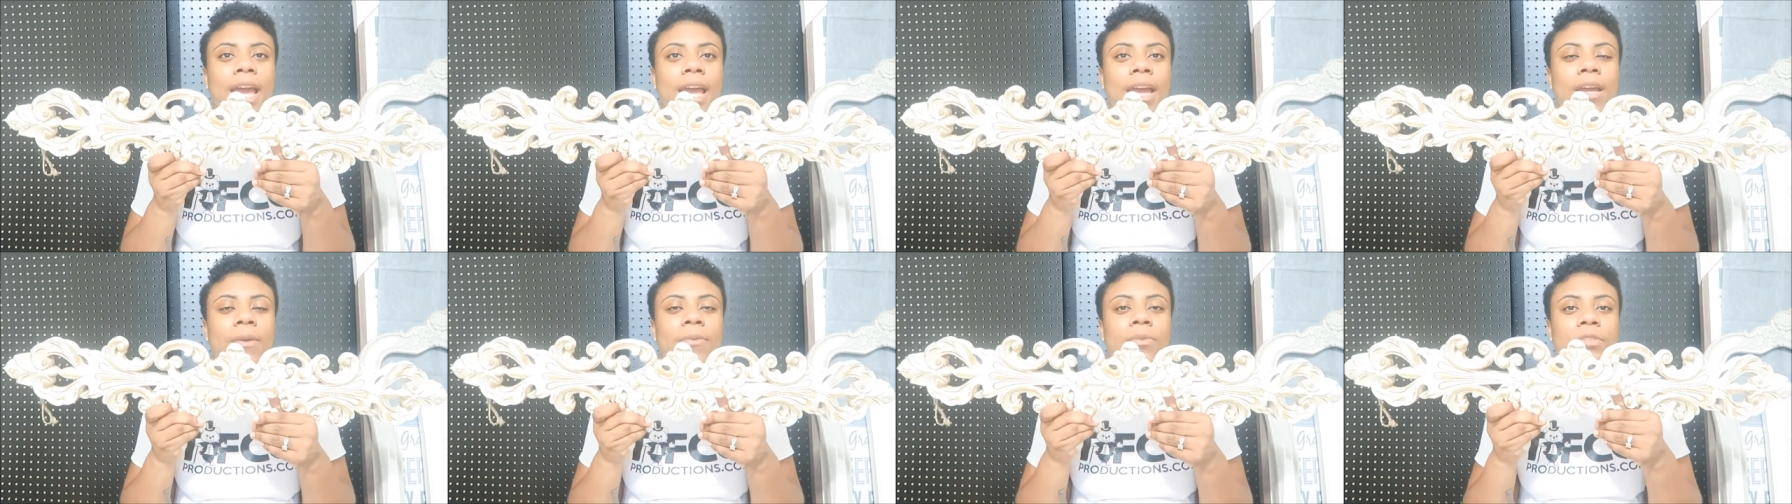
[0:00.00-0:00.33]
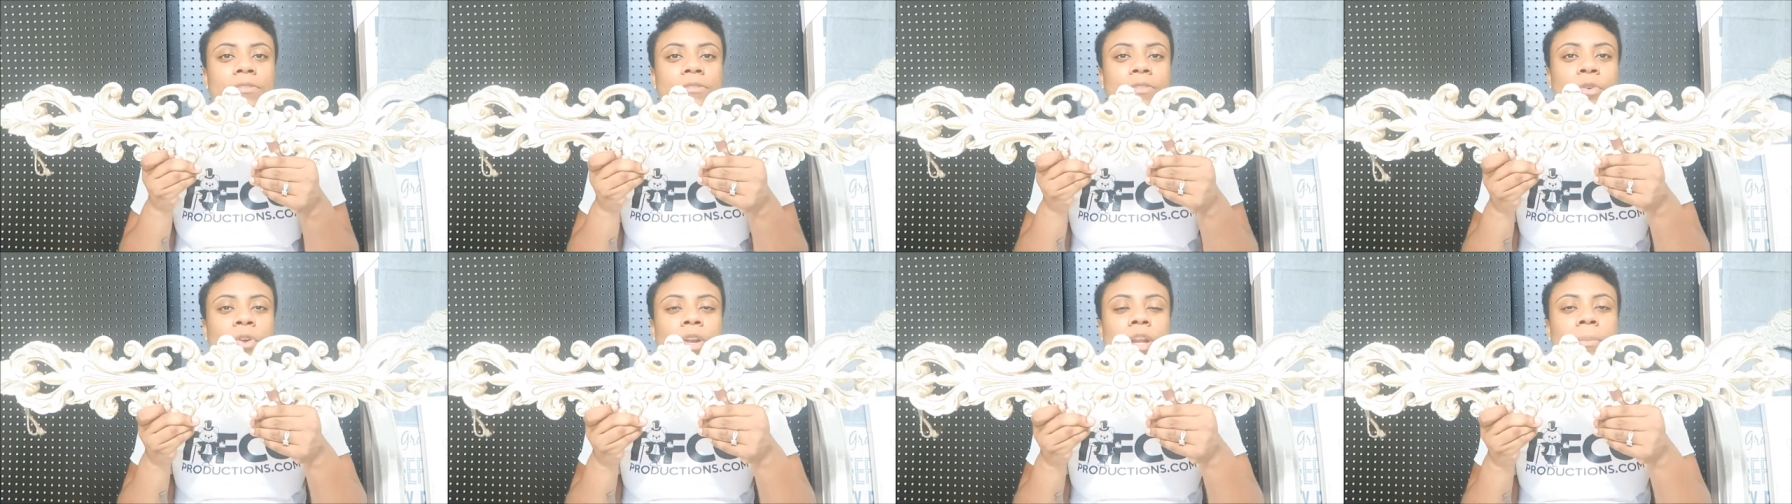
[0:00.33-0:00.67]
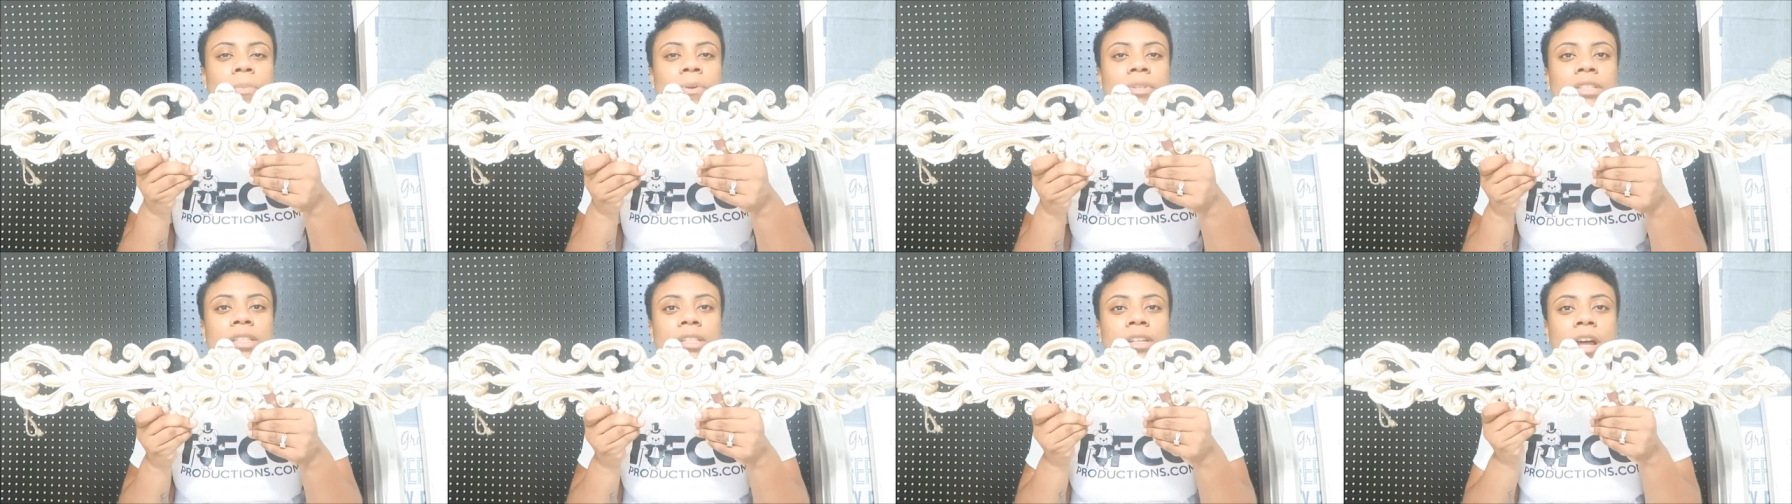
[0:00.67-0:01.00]
it was
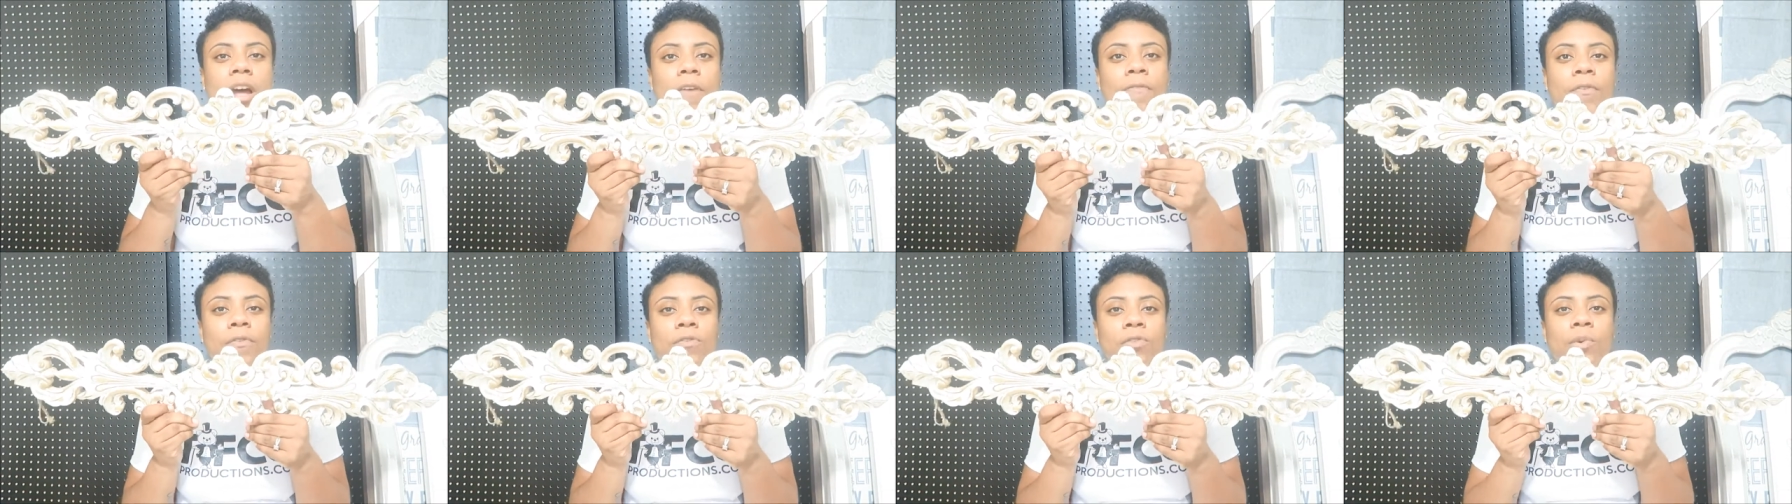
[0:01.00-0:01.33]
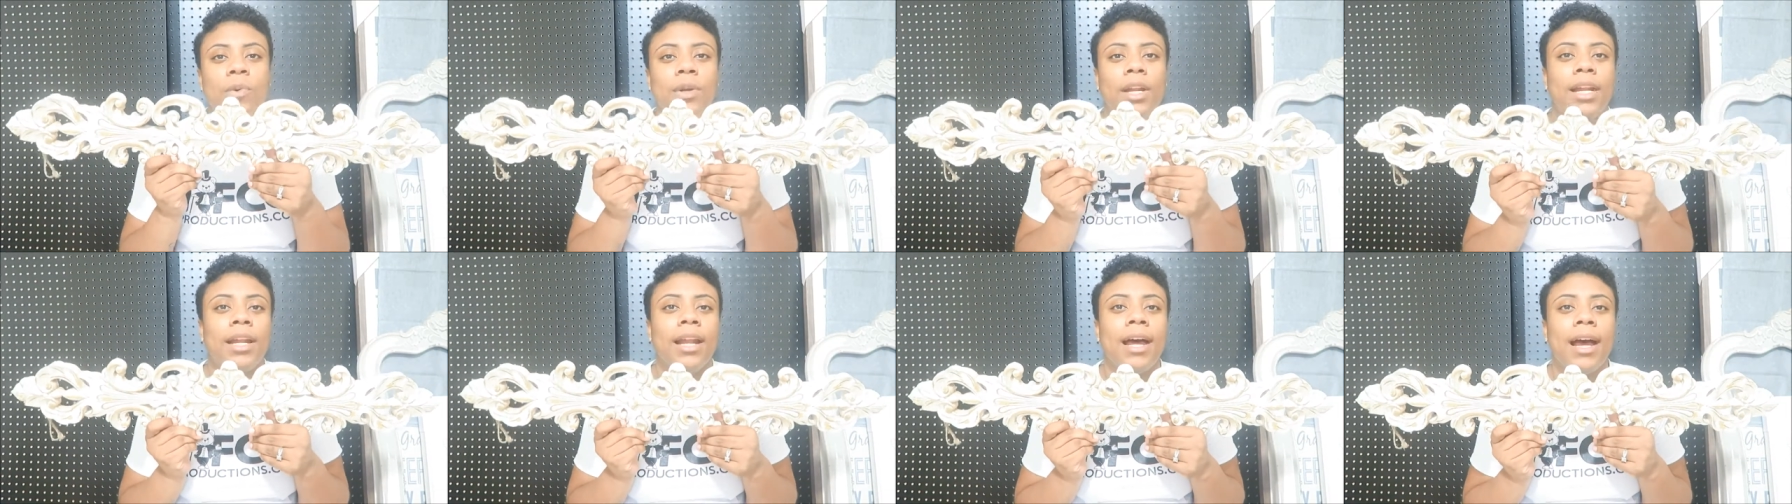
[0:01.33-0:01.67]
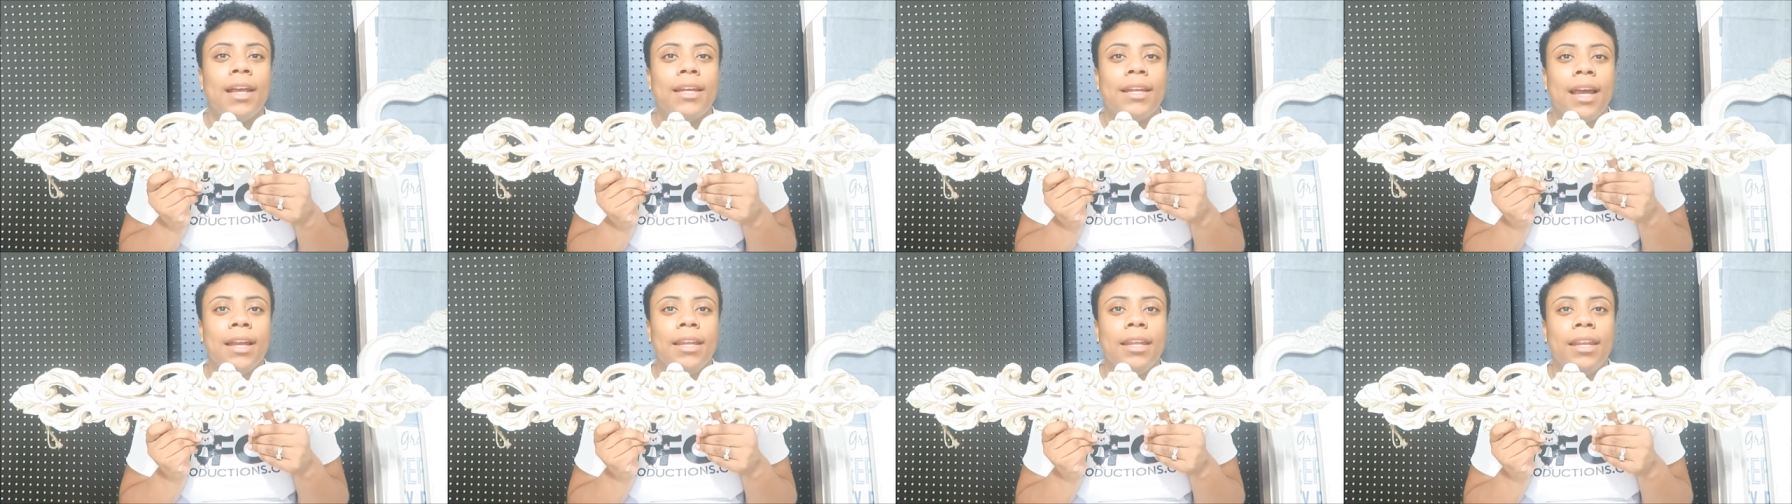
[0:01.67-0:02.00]
40% off of
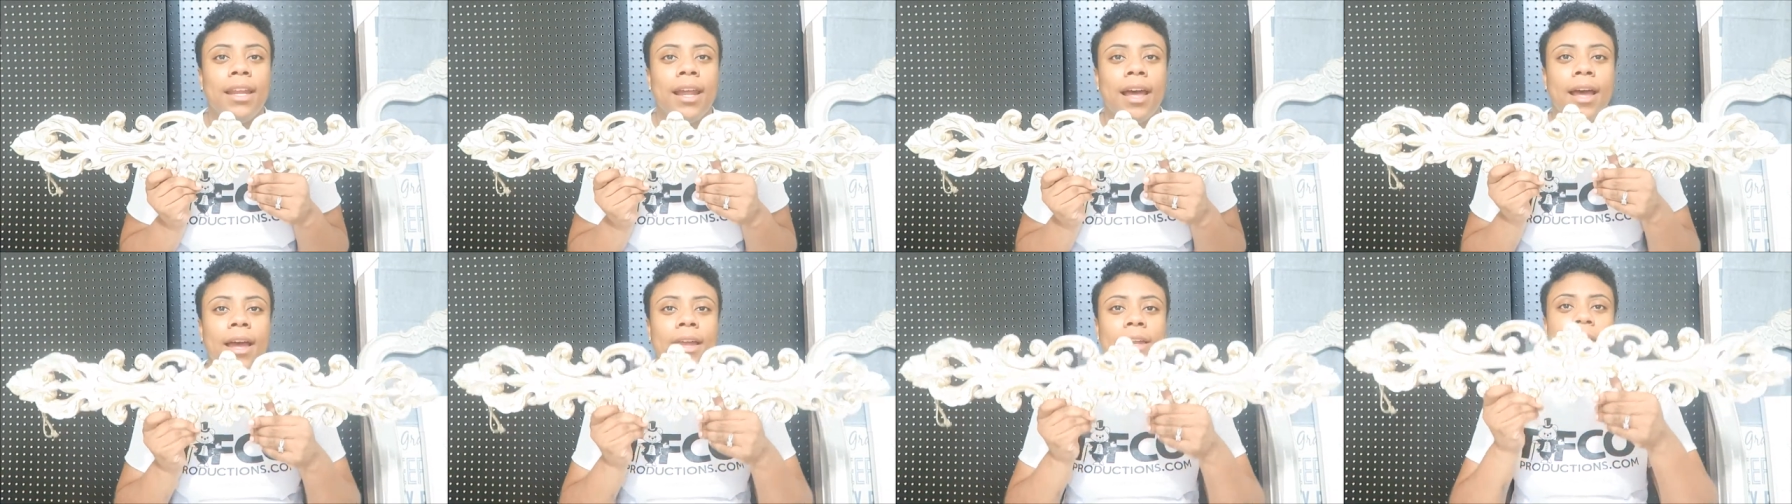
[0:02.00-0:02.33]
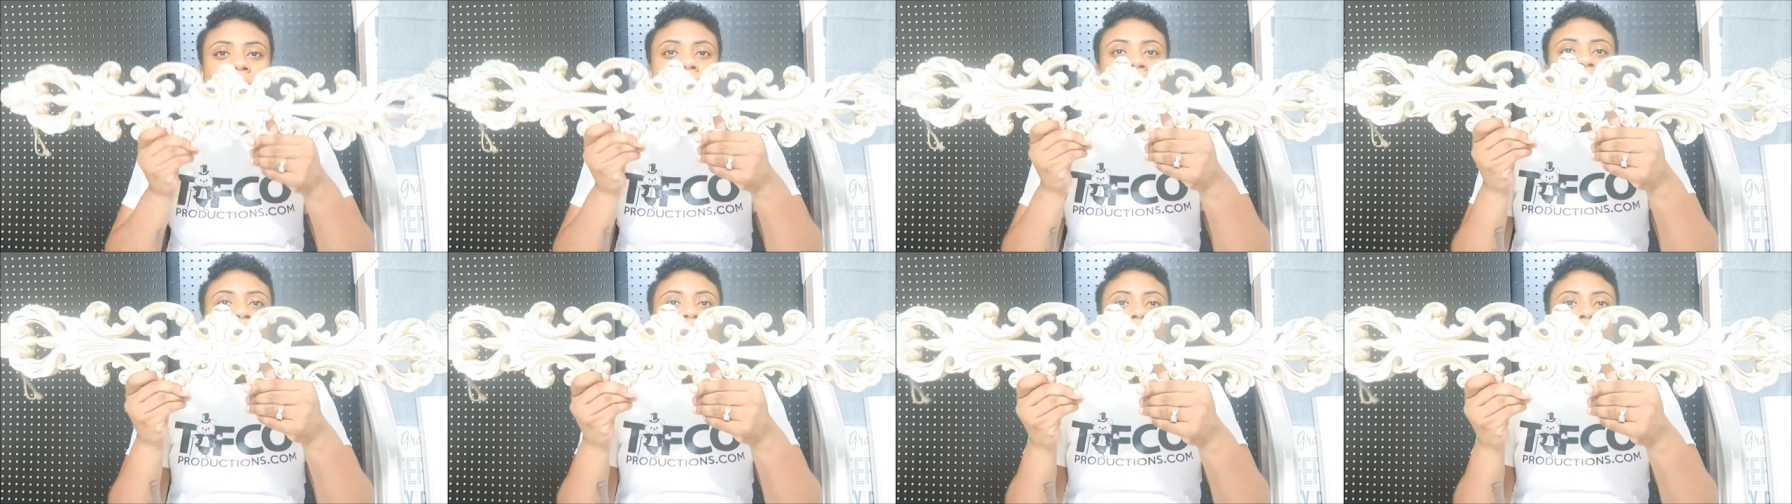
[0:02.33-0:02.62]
$29.99